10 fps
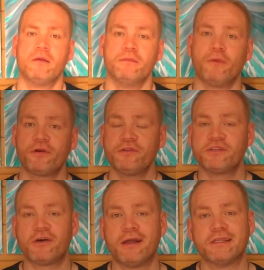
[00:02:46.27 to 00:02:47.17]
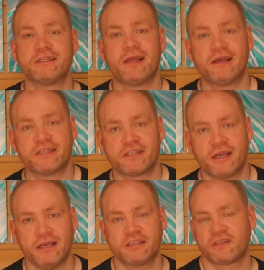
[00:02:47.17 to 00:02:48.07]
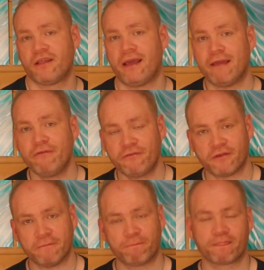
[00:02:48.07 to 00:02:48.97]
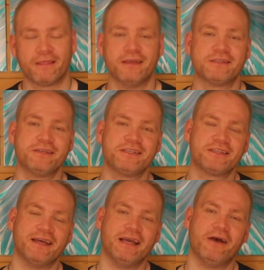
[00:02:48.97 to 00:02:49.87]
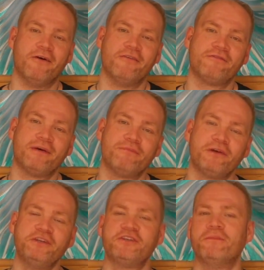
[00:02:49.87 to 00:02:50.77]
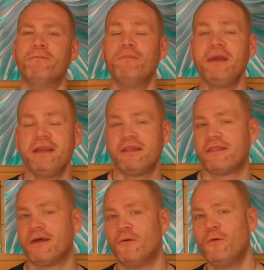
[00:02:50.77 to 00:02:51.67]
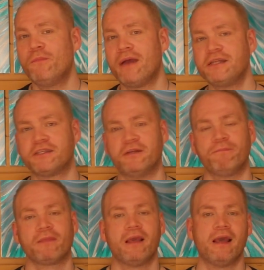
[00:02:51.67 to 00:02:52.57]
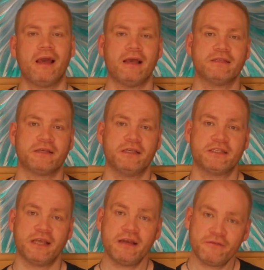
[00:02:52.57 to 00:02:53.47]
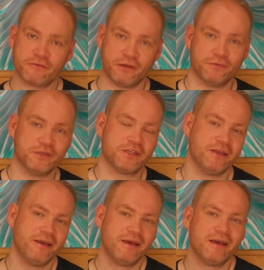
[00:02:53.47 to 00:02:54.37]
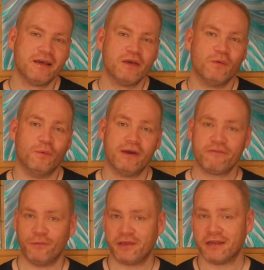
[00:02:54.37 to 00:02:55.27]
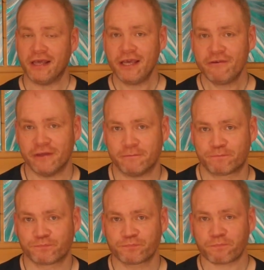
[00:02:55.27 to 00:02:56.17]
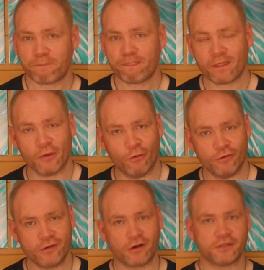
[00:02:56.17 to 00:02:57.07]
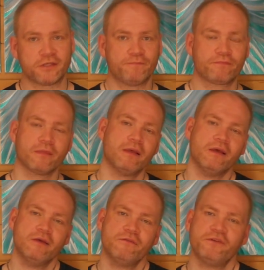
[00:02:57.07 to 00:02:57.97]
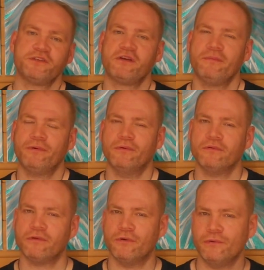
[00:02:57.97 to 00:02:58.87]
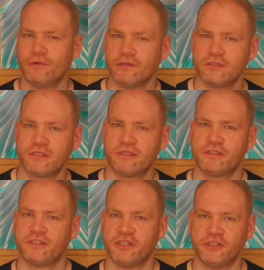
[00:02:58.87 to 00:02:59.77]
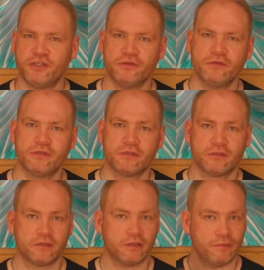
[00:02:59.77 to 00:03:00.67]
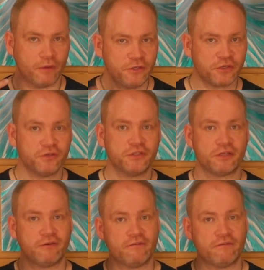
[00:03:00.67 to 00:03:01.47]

Modern science now states that everything is in a state of vibration, meaning that all matter has a sound frequency, whether we can hear it or not. For example, the organs, tissues, emotions, or